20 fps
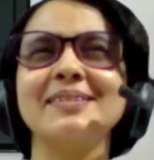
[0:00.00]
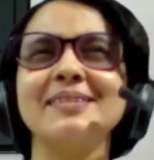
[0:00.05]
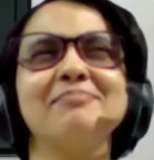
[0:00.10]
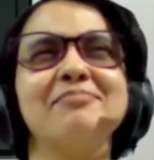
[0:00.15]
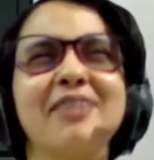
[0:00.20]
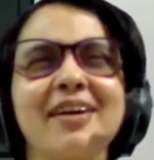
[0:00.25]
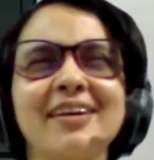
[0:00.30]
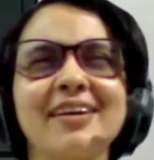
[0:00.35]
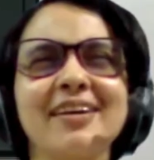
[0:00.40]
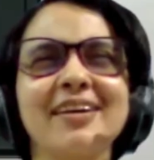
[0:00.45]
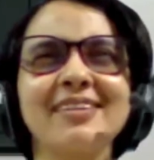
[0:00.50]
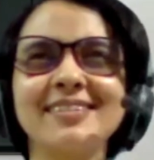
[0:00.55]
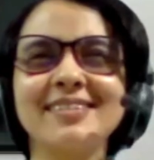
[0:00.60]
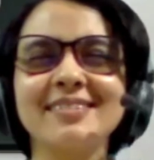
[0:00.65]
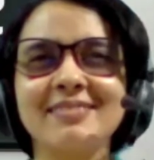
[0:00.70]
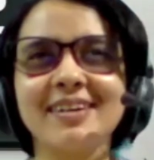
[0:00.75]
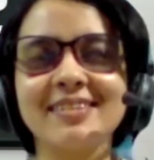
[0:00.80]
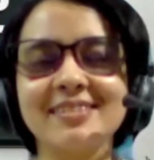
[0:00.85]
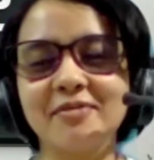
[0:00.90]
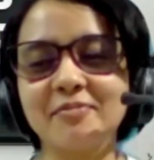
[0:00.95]
And
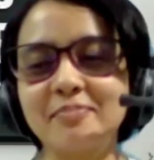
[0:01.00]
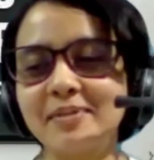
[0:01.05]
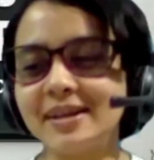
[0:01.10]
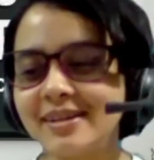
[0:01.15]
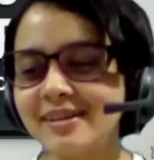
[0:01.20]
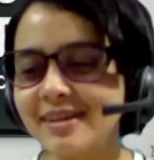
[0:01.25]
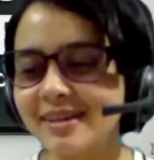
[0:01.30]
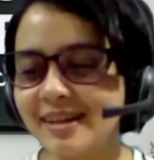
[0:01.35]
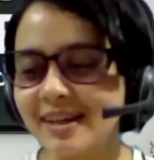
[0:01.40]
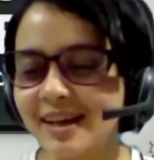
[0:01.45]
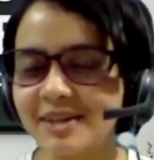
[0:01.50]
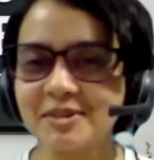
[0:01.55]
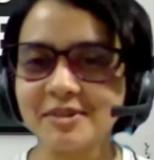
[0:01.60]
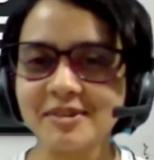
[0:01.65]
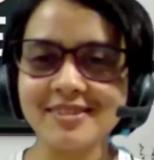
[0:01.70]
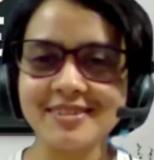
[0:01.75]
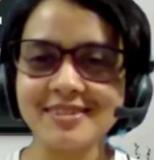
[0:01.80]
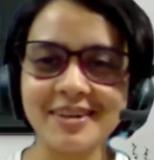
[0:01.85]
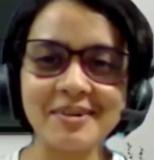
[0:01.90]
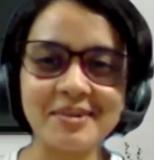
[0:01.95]
we actually
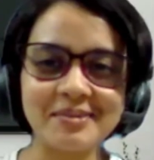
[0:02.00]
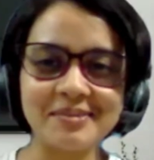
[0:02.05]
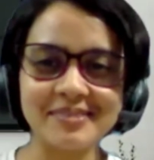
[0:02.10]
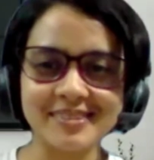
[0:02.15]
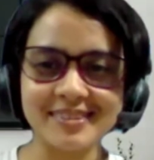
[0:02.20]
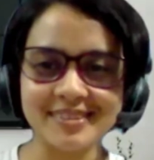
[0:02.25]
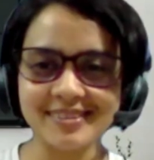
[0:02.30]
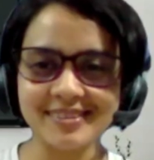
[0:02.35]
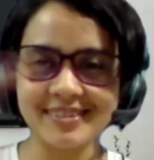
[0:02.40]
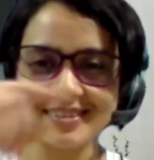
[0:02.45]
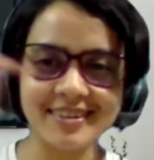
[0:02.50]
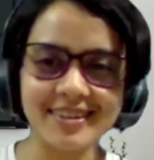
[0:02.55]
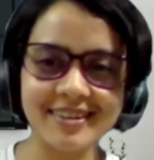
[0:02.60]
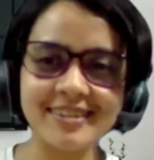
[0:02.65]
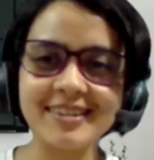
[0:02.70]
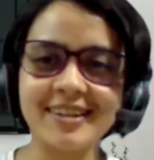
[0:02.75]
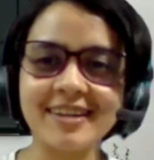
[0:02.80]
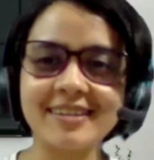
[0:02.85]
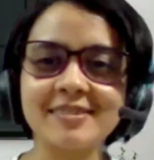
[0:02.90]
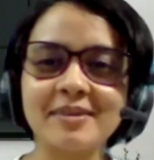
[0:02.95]
analyzed Chile's
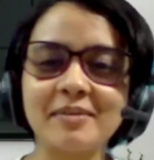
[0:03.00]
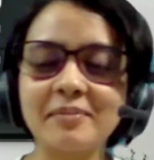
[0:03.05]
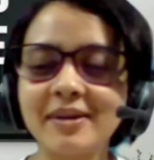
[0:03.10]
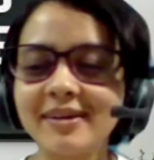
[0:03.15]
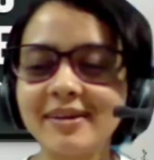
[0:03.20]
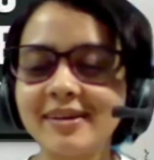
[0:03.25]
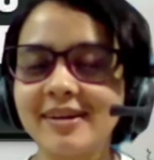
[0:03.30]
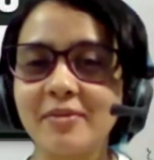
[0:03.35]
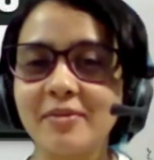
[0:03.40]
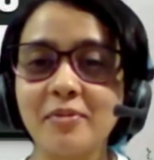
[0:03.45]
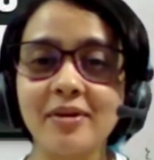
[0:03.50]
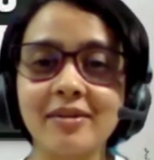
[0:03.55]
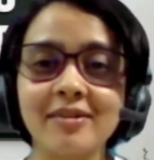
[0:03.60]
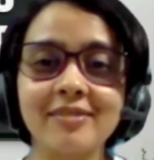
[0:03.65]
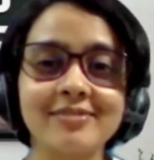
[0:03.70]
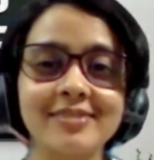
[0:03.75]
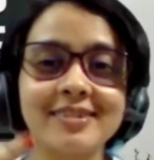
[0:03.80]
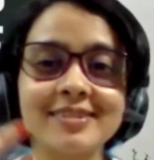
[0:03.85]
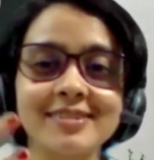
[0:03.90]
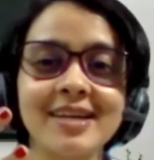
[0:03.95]
experience of trying a
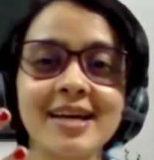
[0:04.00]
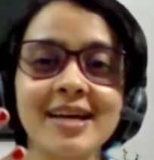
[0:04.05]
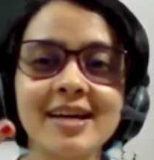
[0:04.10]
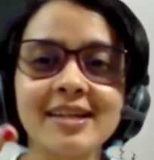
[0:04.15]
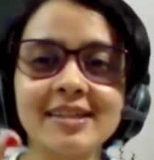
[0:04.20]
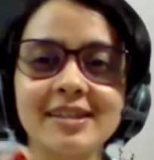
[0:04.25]
constituent assembly